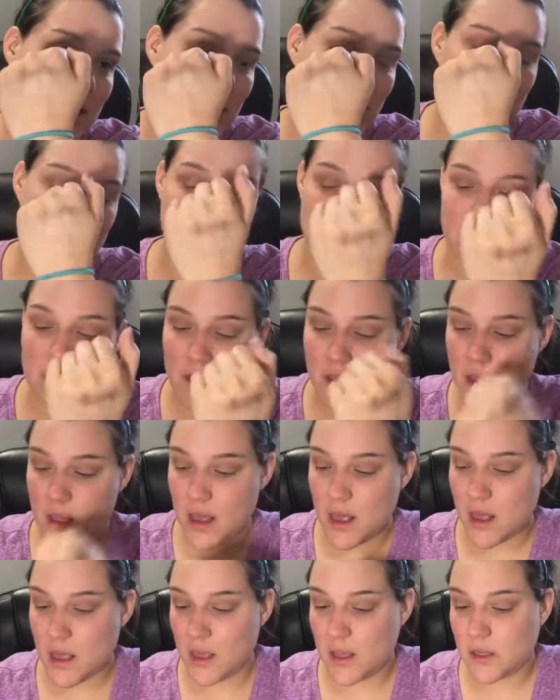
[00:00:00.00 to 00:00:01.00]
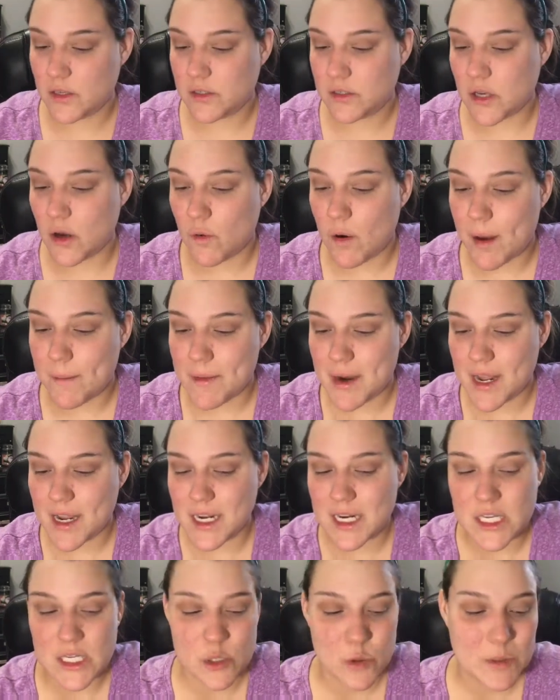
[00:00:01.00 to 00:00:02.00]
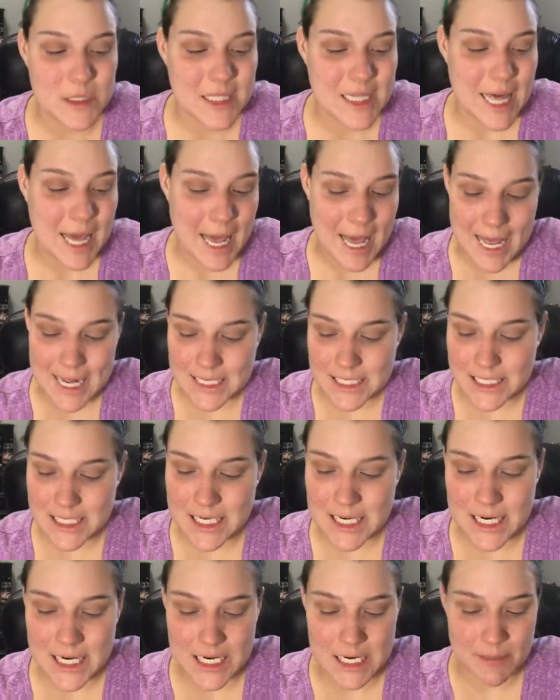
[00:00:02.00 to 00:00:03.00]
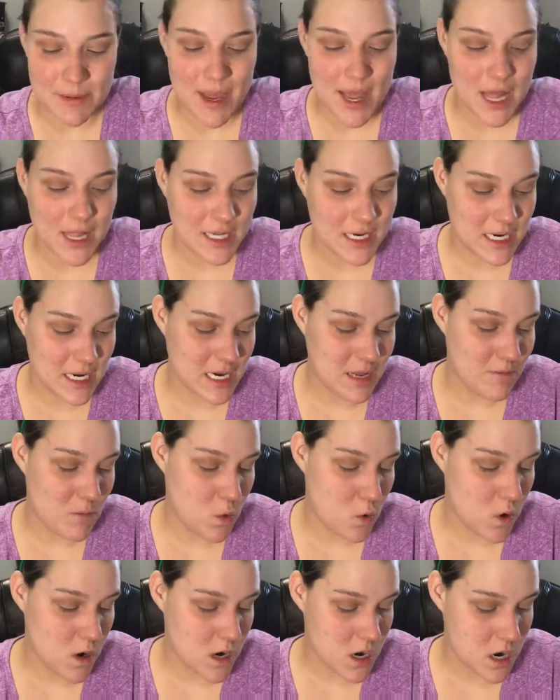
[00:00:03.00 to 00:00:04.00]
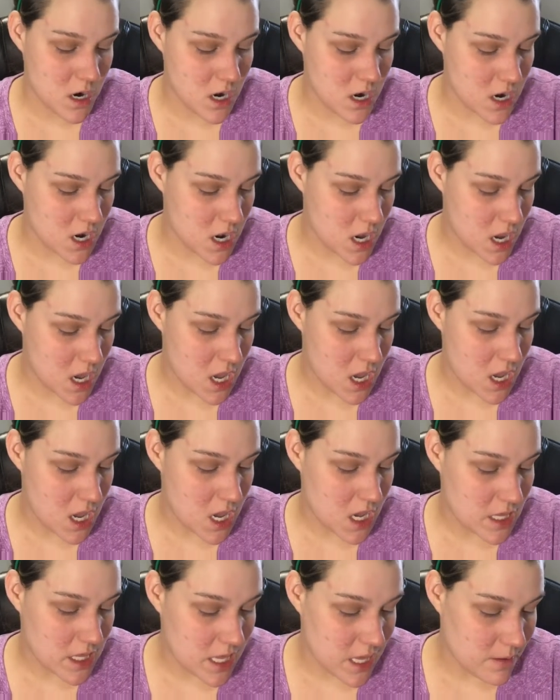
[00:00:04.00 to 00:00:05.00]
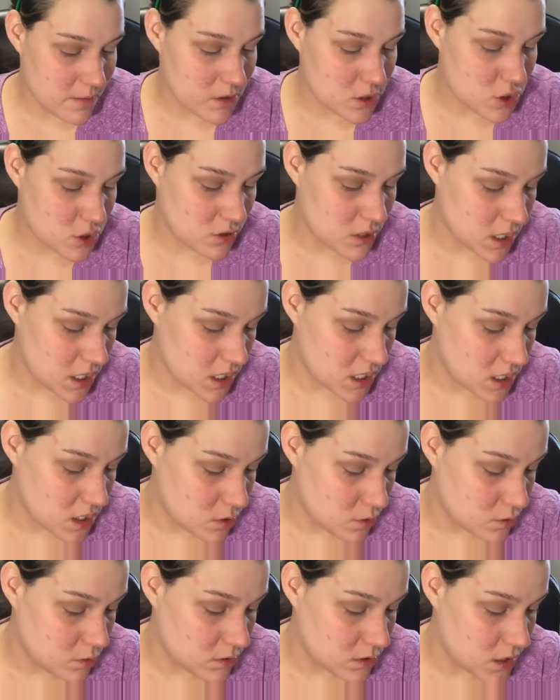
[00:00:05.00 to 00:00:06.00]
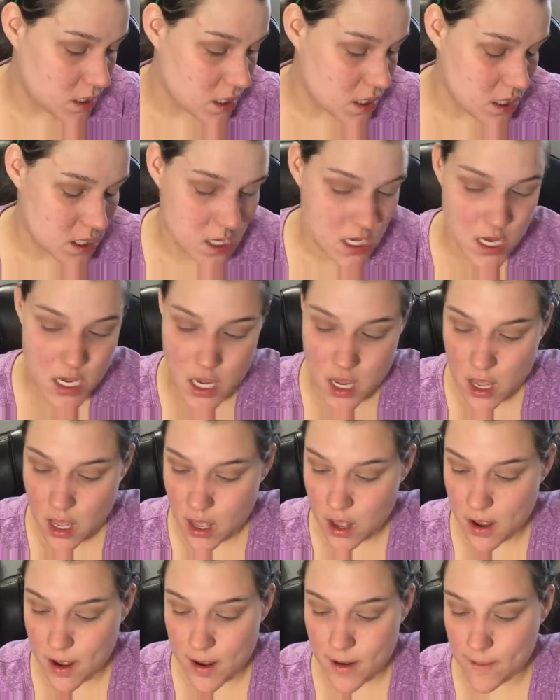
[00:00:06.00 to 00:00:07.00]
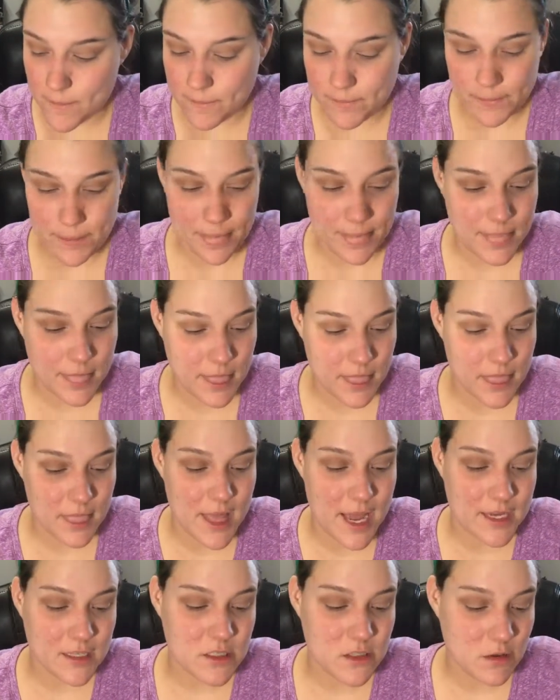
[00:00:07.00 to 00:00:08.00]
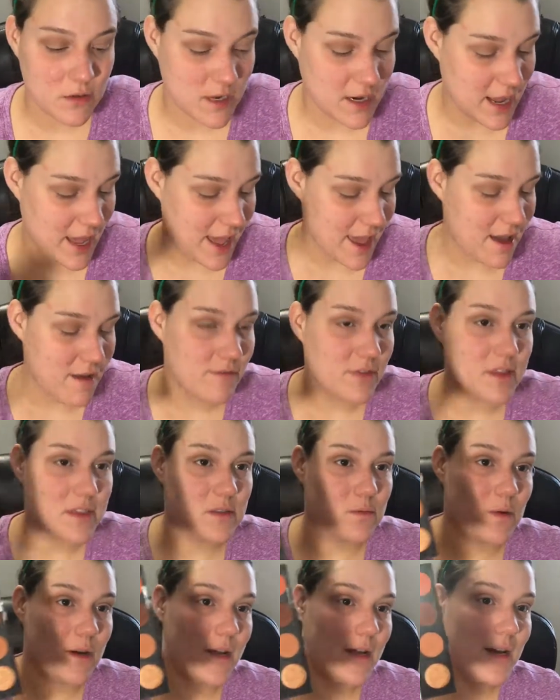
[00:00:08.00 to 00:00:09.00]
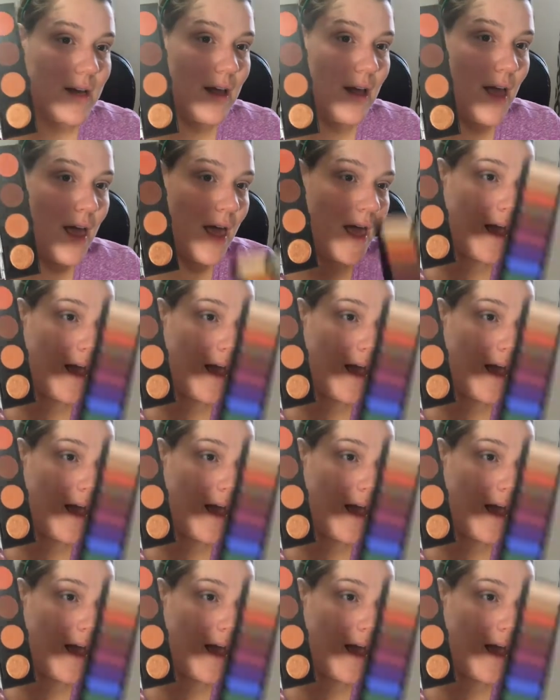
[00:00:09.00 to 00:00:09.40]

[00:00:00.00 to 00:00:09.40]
enough. So I'm not going to use that palette anymore. I think I'm going to try to use the last two that I have, this one